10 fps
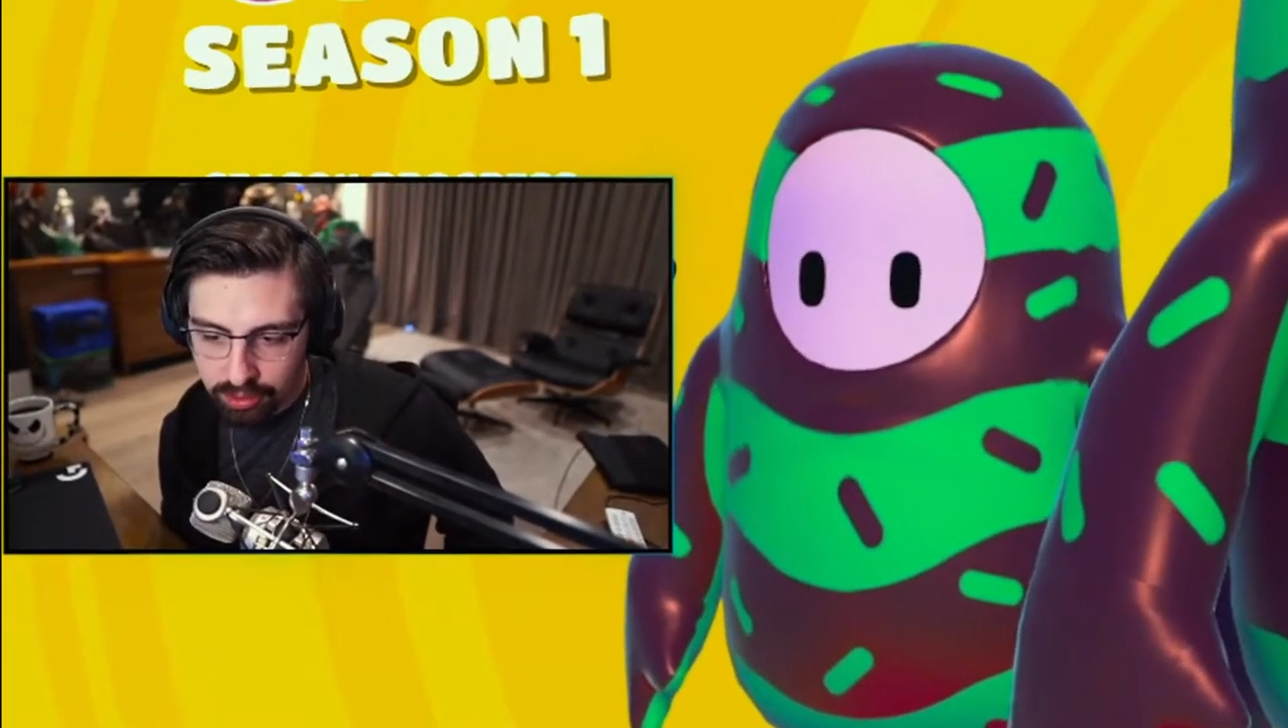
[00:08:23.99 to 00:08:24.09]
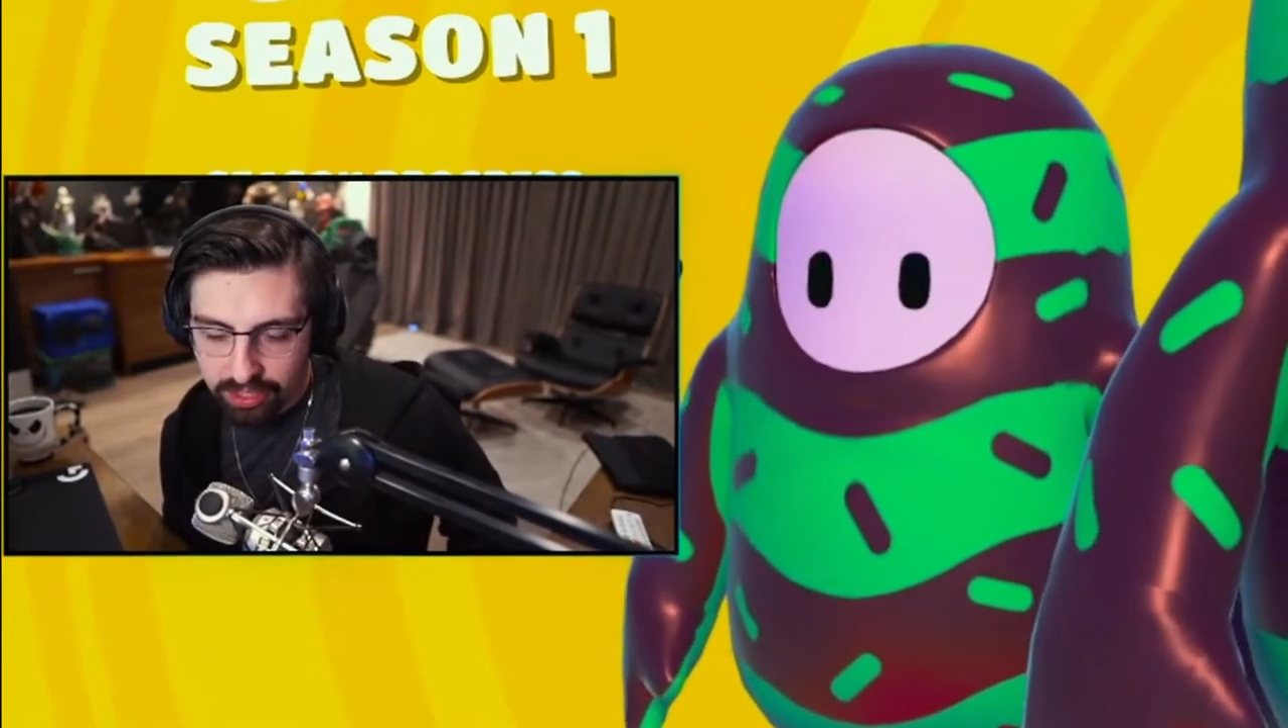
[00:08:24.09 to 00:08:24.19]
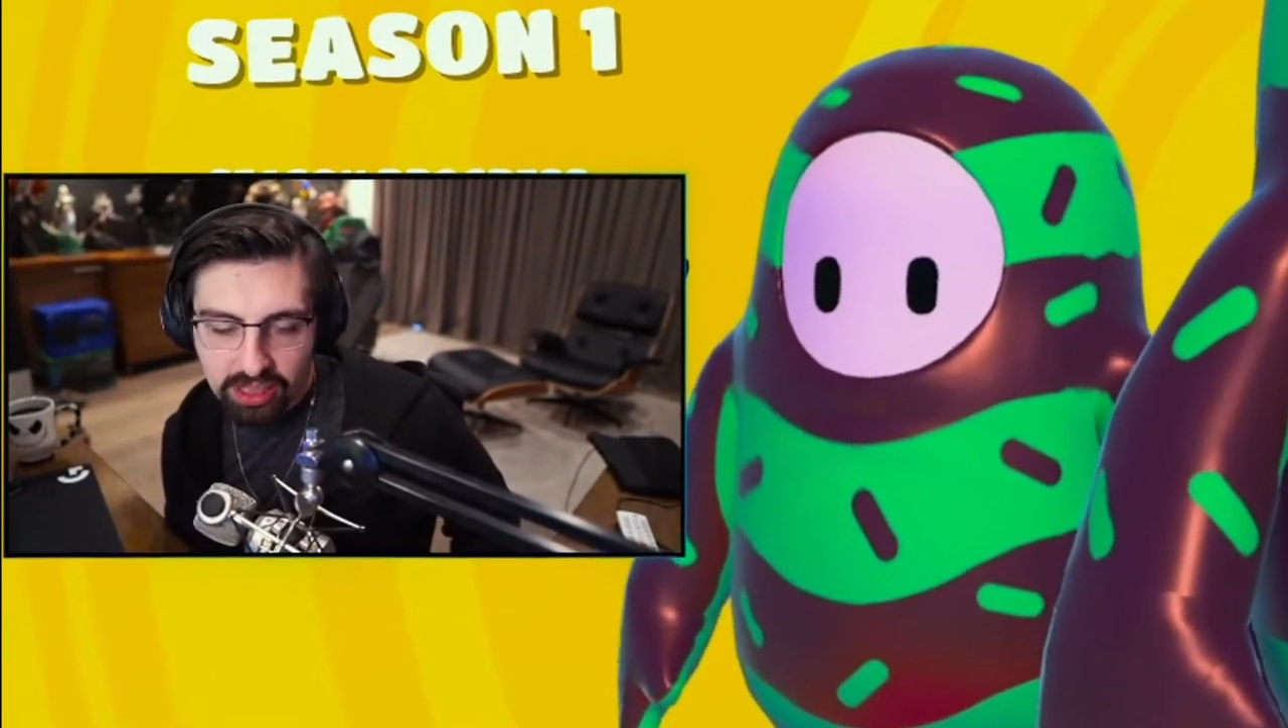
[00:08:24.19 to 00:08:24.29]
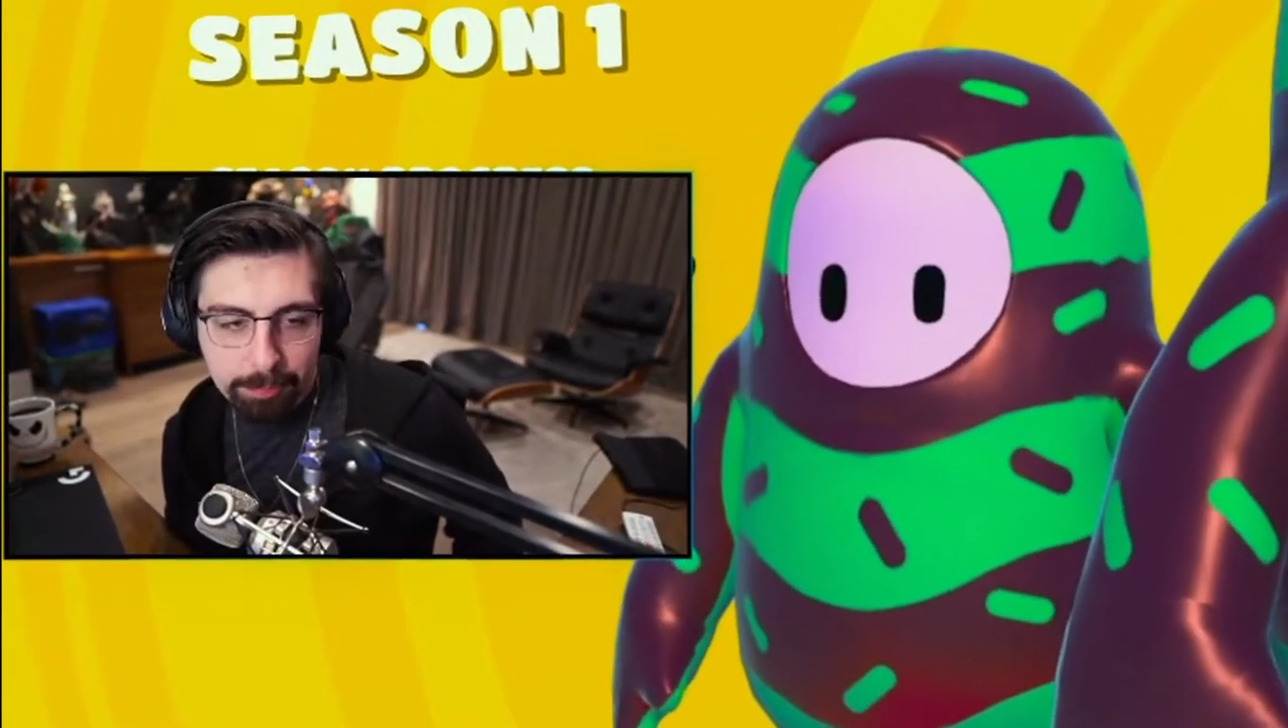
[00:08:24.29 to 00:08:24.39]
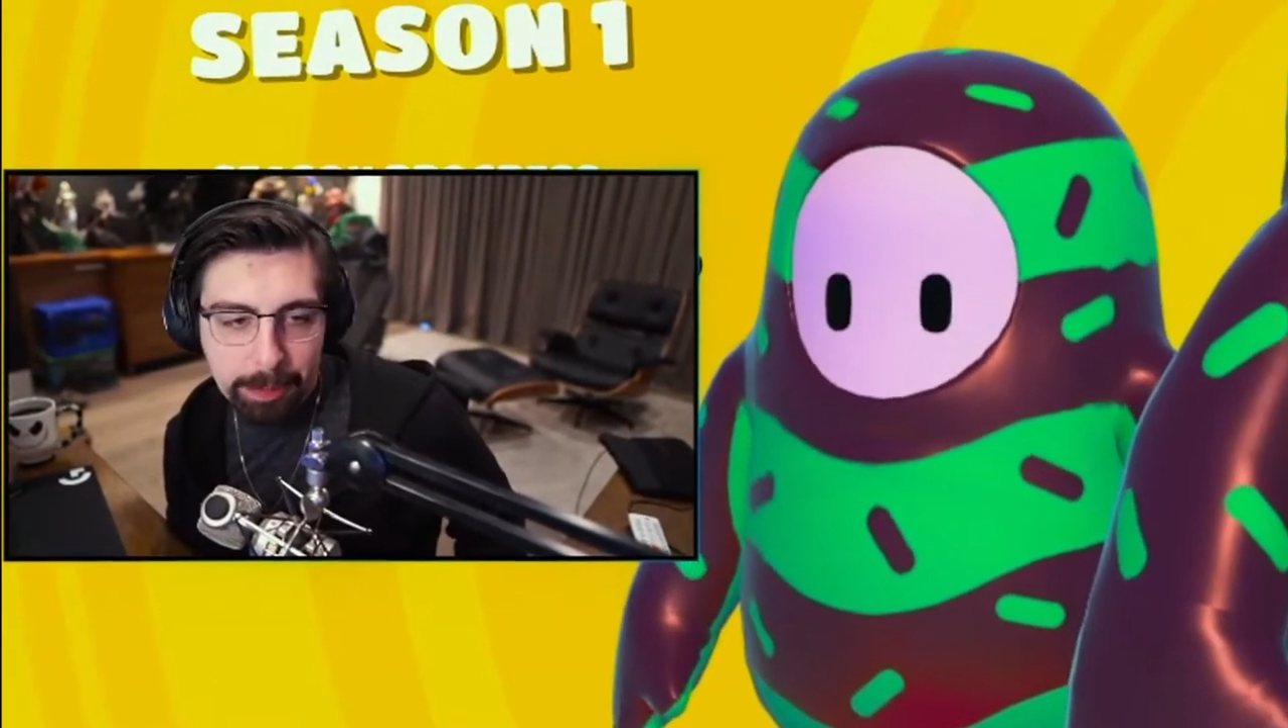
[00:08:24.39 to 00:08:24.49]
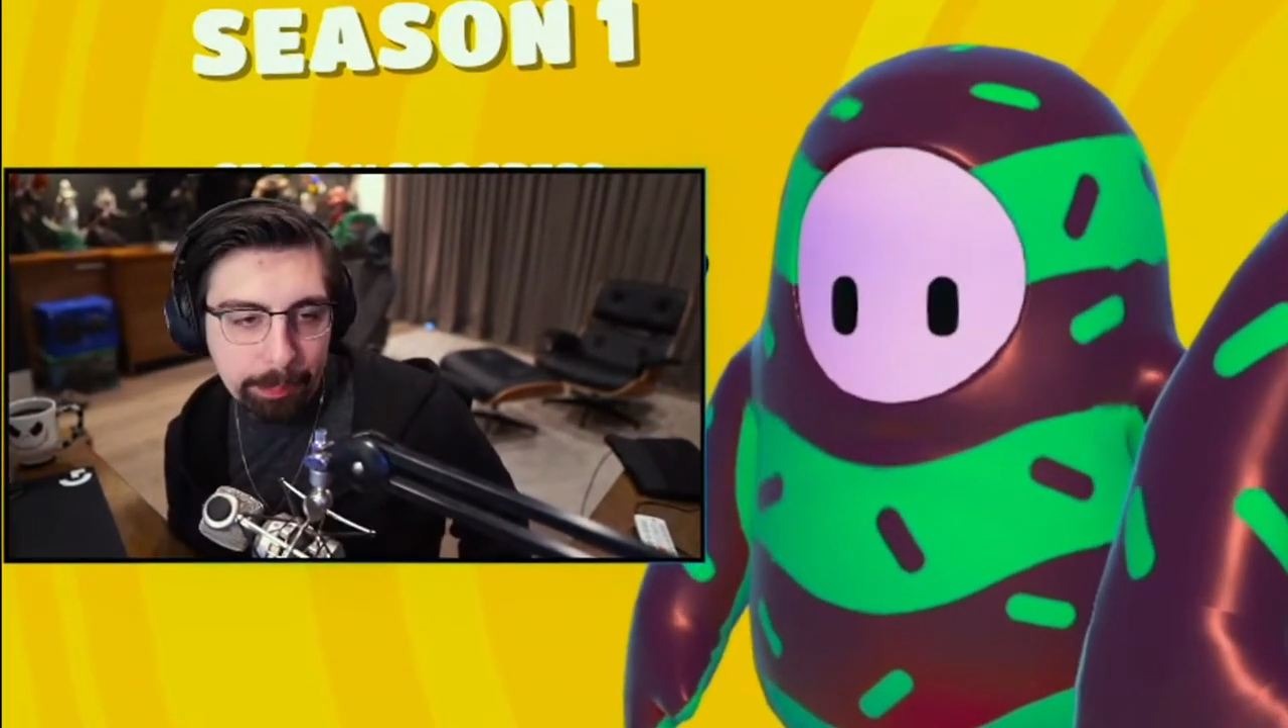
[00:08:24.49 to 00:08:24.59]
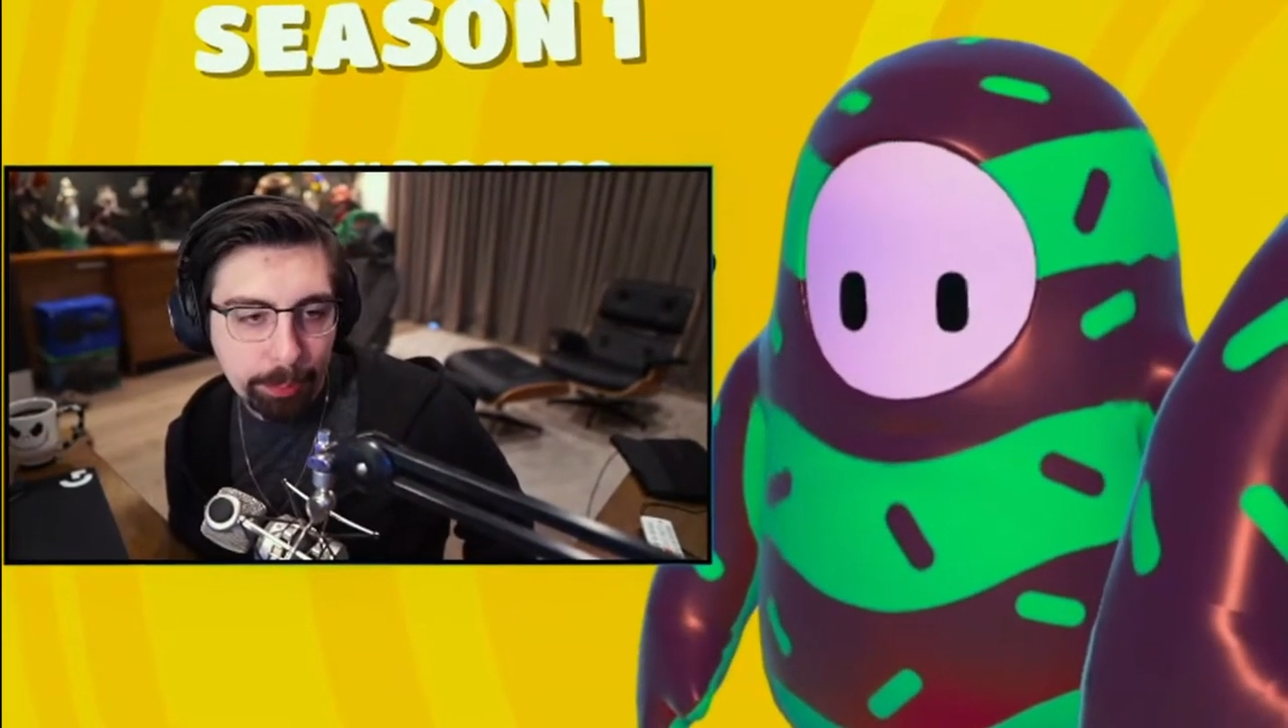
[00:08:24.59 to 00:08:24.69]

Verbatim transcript: Like, the people